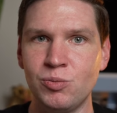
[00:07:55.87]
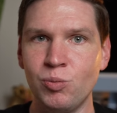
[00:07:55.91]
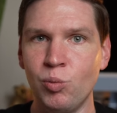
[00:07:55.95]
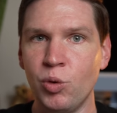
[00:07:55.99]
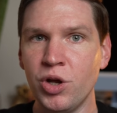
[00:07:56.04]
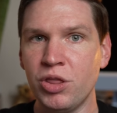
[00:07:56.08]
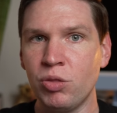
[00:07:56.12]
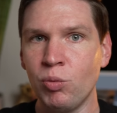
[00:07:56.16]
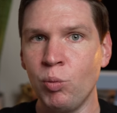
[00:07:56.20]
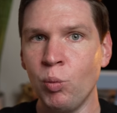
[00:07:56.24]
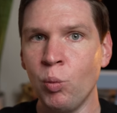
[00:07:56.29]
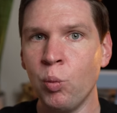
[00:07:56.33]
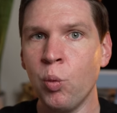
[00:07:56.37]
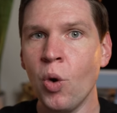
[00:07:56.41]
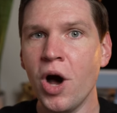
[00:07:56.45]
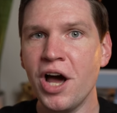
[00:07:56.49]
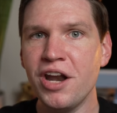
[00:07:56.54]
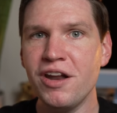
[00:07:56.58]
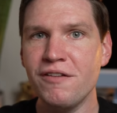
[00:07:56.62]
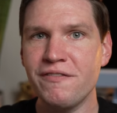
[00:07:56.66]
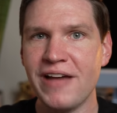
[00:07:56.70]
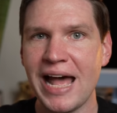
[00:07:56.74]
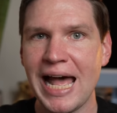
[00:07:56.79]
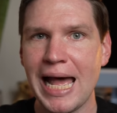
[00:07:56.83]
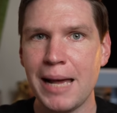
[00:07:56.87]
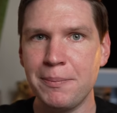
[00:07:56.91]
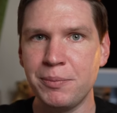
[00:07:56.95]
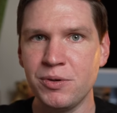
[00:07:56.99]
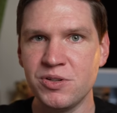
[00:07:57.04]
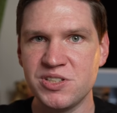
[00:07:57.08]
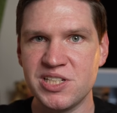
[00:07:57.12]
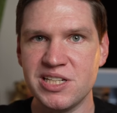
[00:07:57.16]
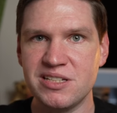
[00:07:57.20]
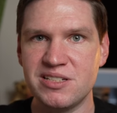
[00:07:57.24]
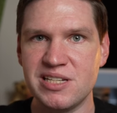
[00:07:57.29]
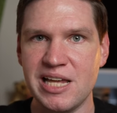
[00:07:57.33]
with one of
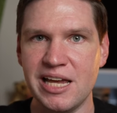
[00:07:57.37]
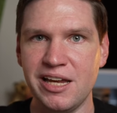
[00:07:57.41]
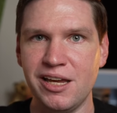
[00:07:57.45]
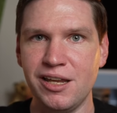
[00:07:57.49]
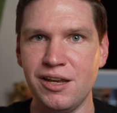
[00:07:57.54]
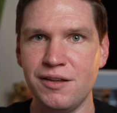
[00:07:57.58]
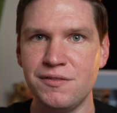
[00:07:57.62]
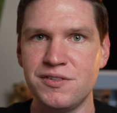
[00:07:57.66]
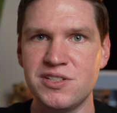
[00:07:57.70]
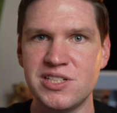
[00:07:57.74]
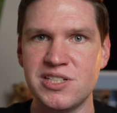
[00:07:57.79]
Apple's executives